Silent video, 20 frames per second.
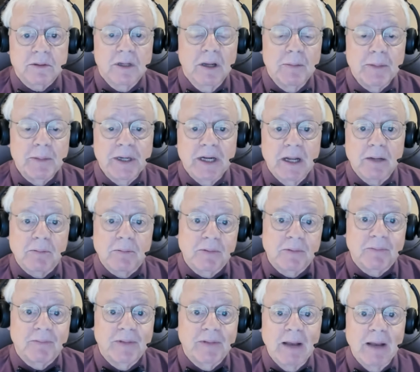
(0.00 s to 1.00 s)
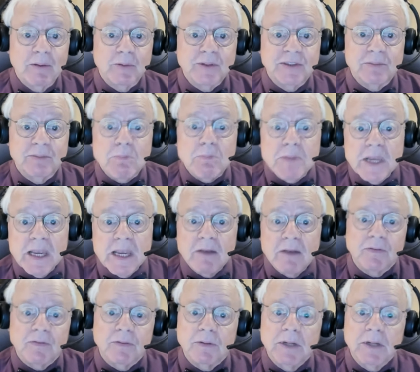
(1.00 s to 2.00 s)
I mean, that was me
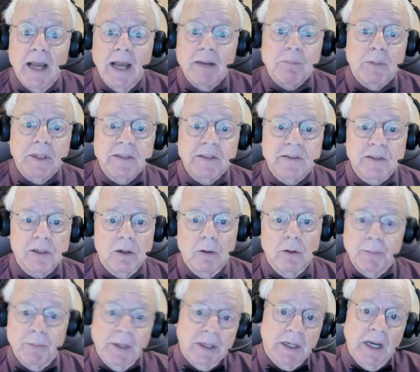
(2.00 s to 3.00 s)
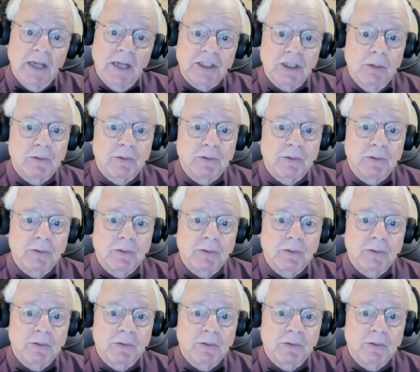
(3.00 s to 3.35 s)
of 9 months ago. Now, gosh,